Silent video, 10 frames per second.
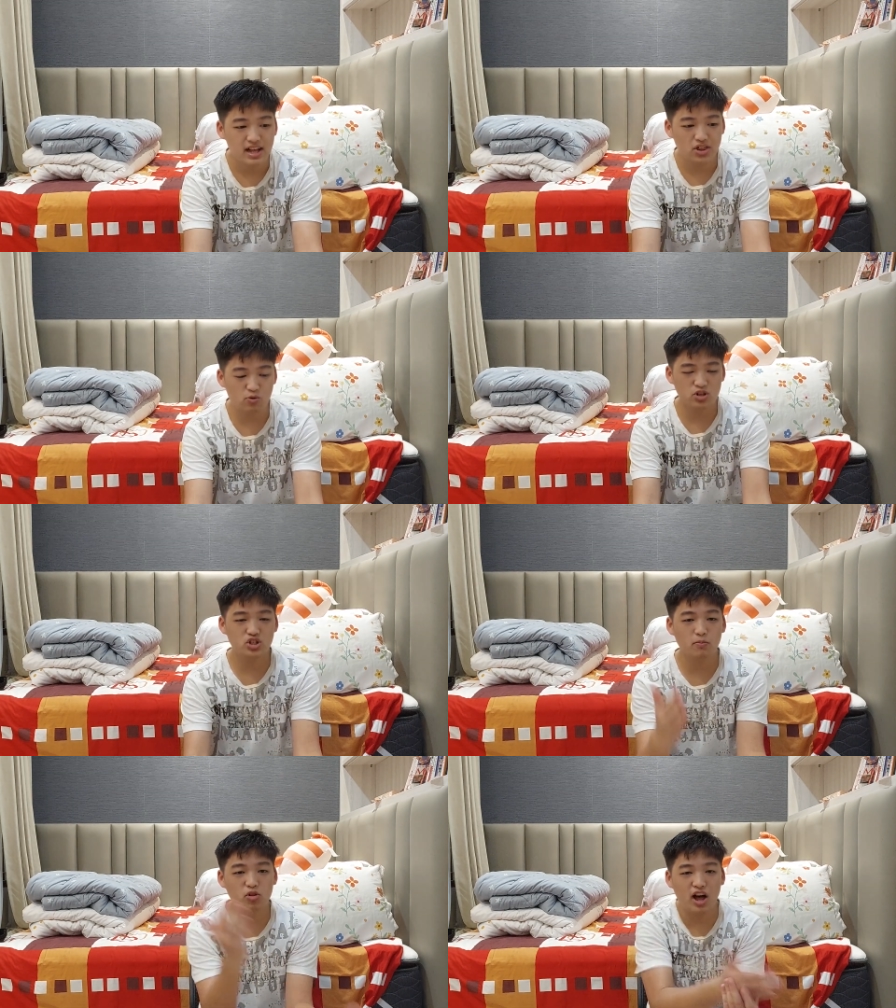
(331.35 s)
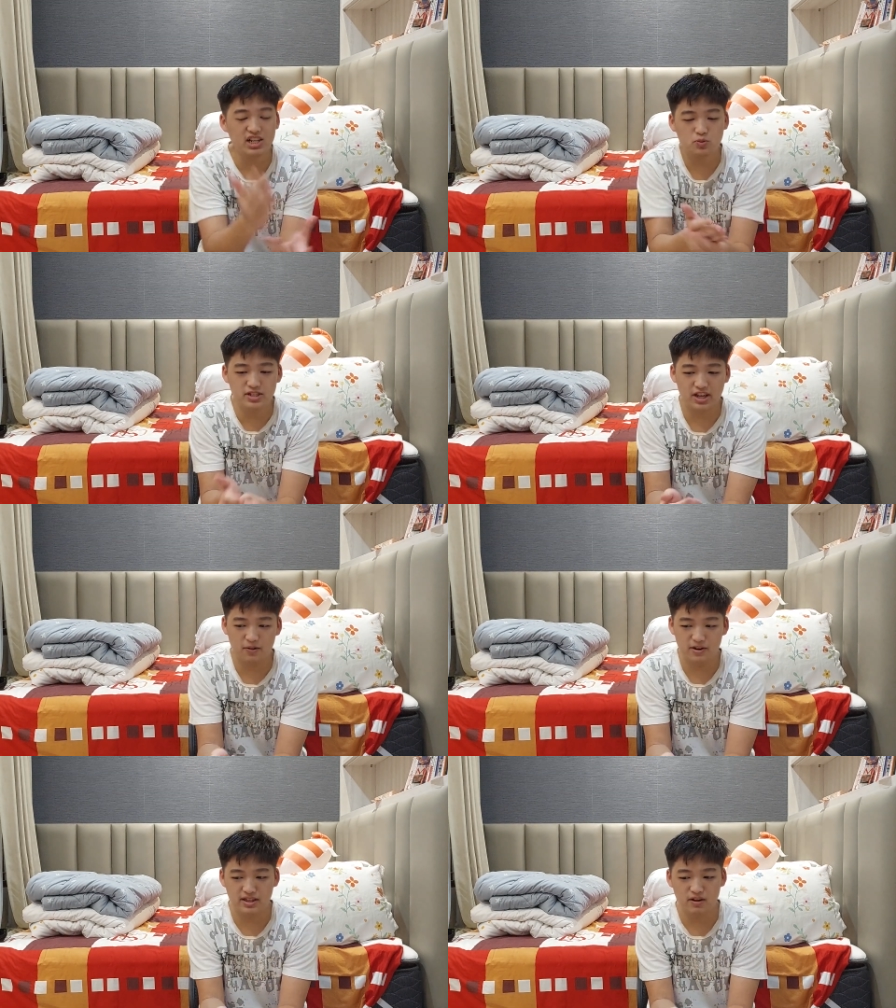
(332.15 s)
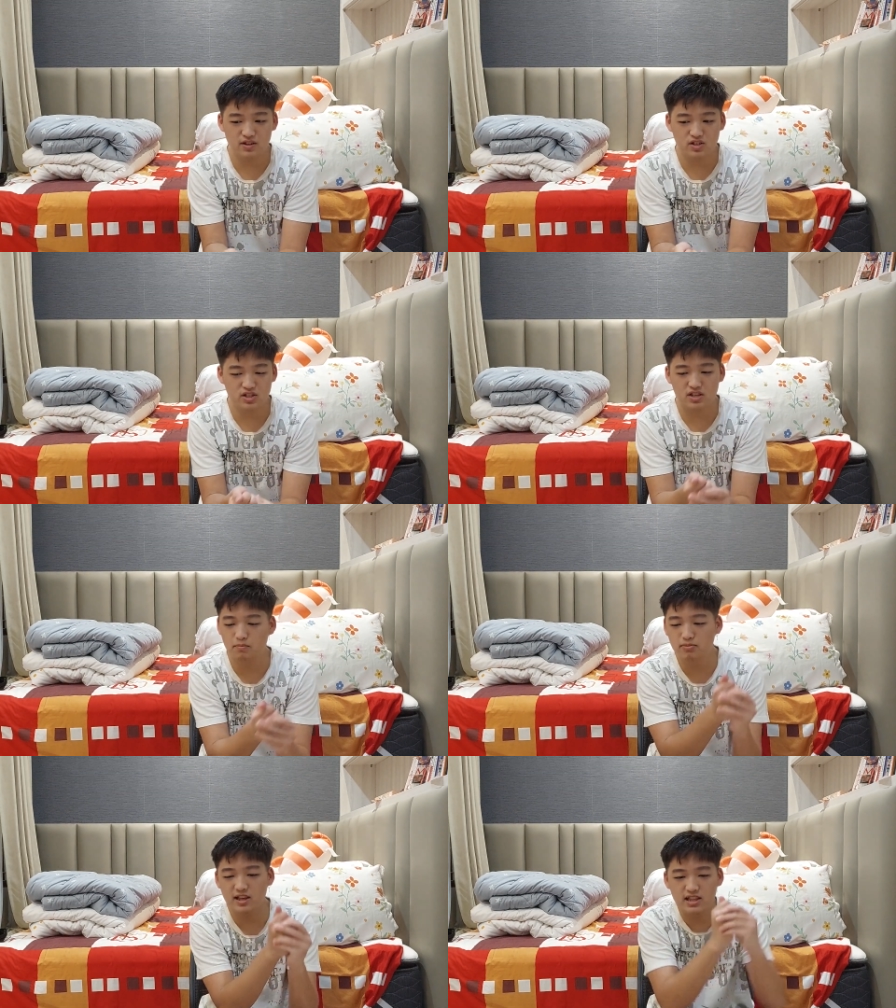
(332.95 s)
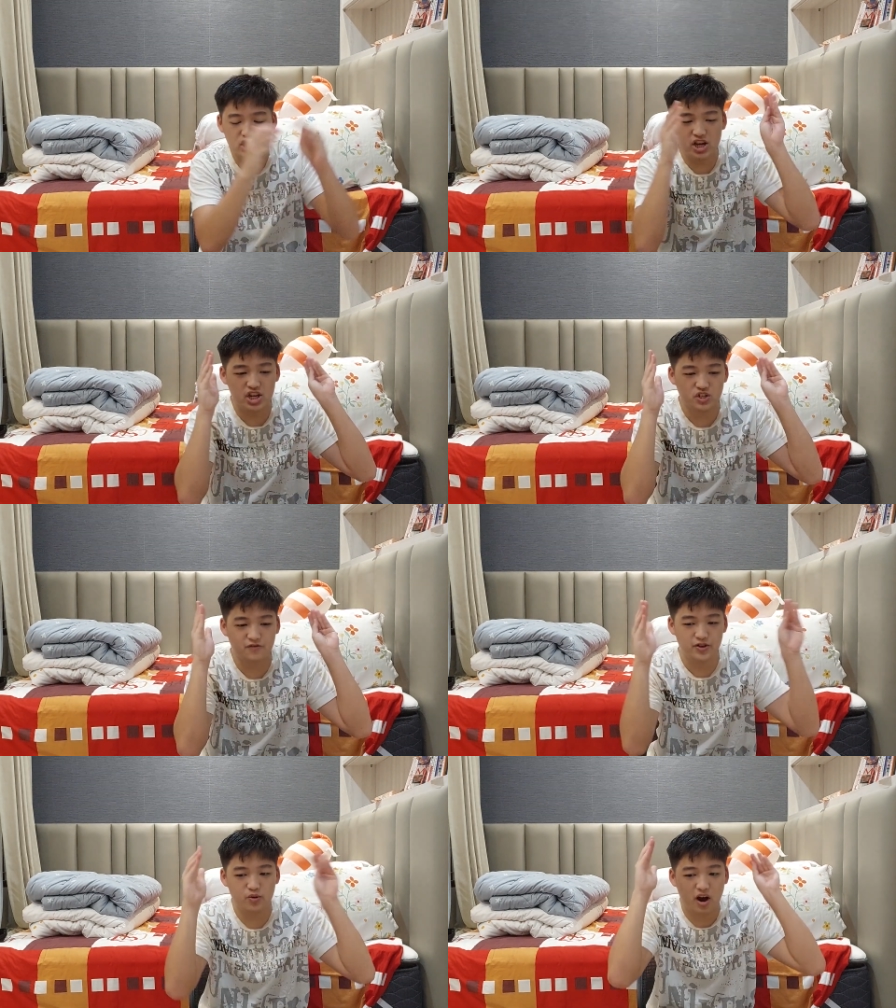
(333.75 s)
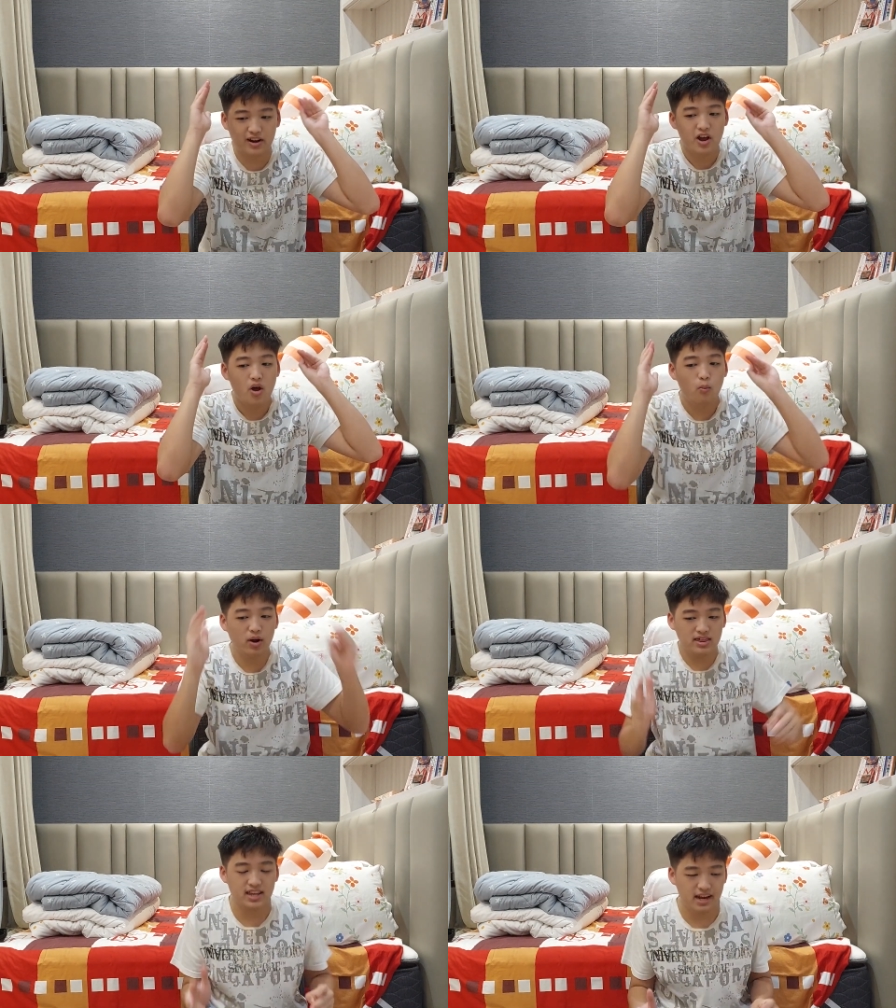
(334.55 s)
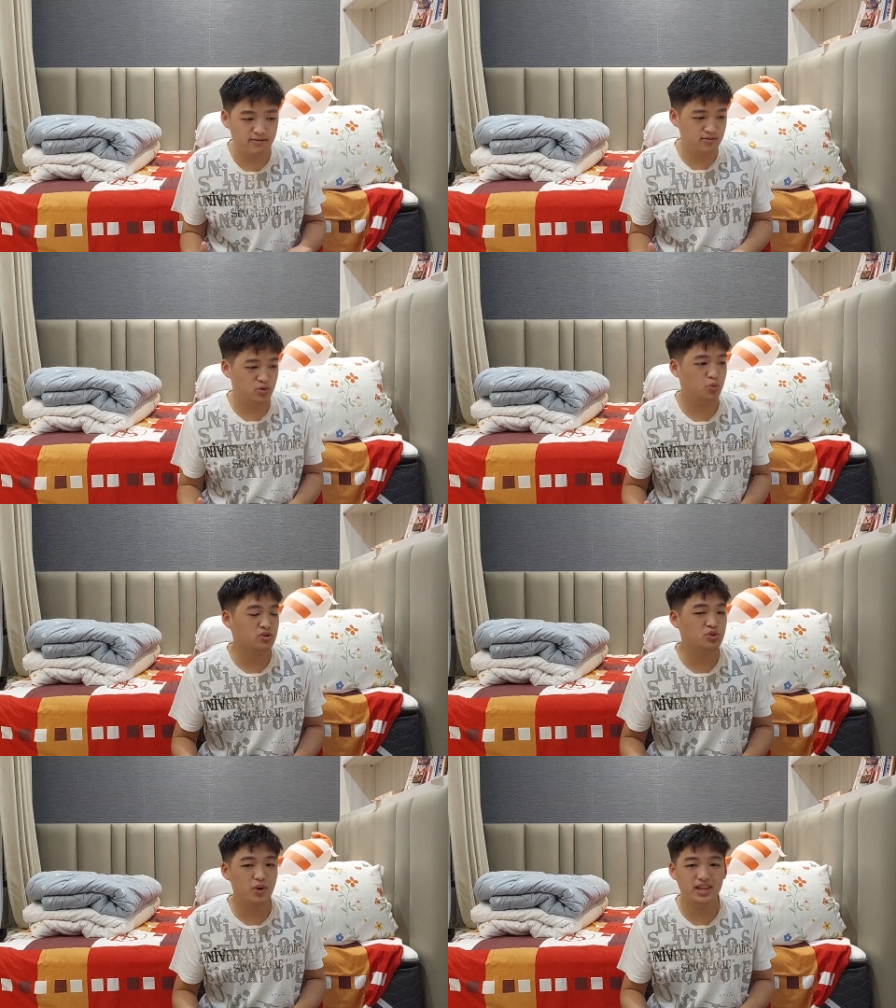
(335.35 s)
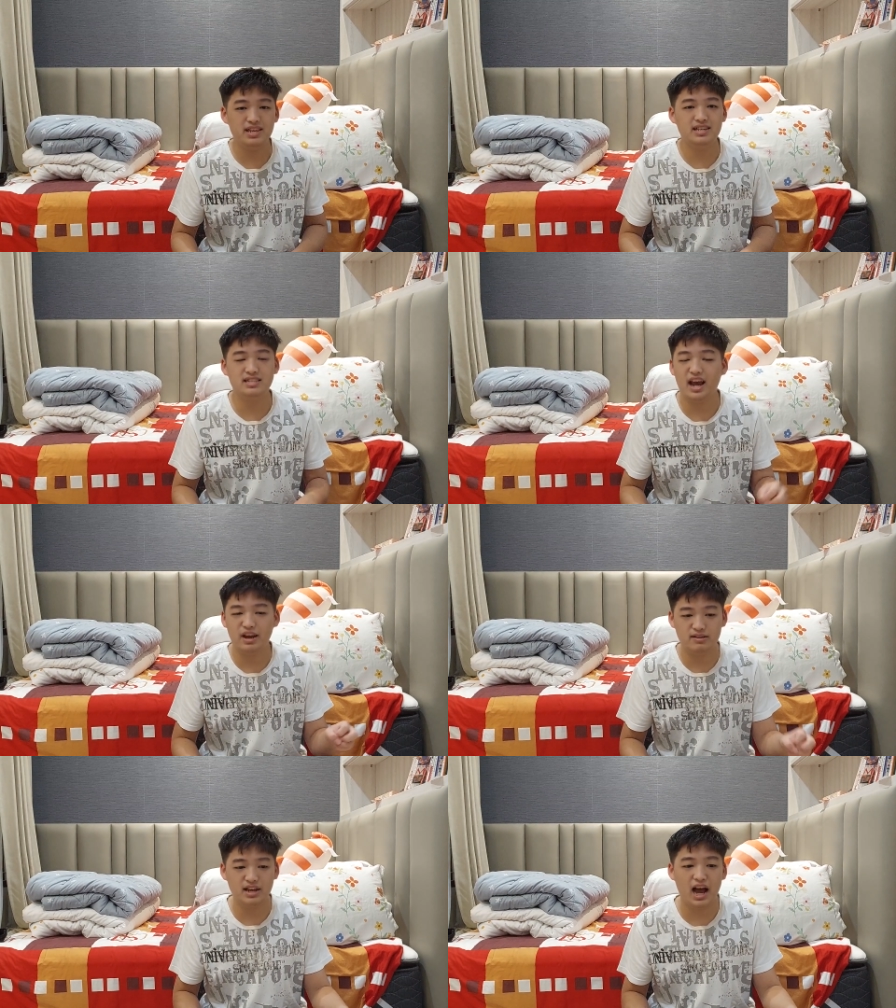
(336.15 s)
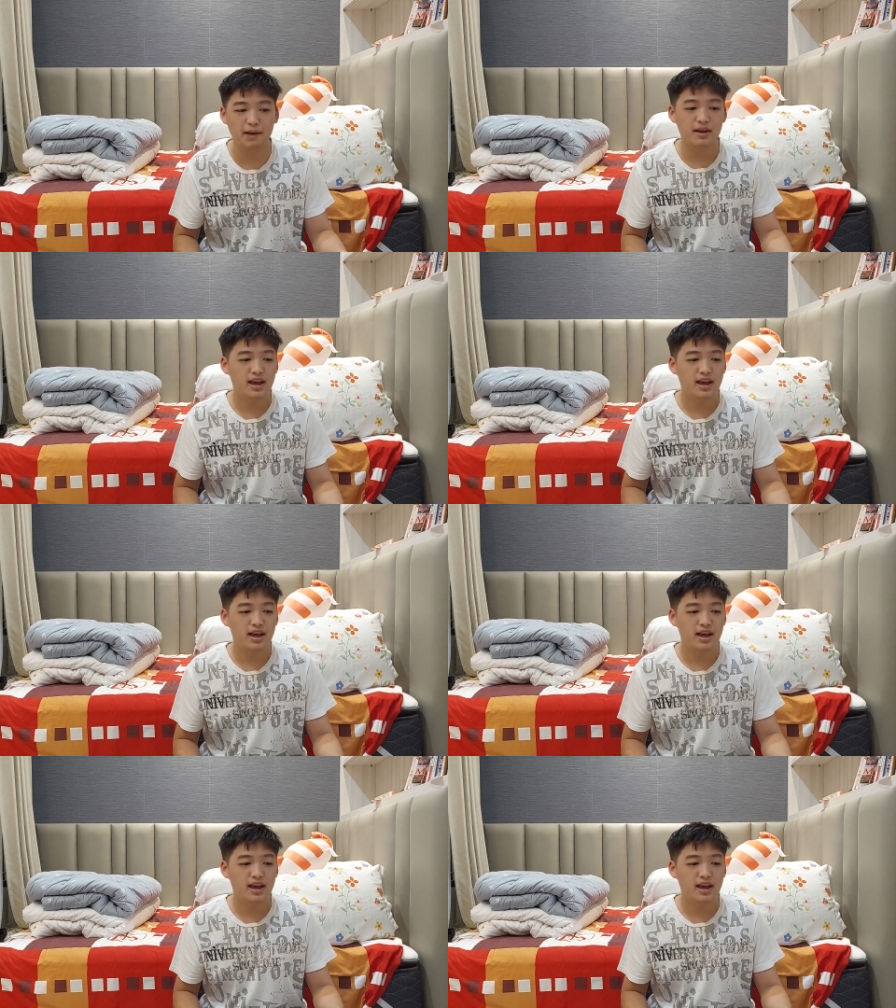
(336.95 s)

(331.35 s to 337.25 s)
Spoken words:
There were some plot twists here and there that just completely change your view on what the characters were doing the entire time,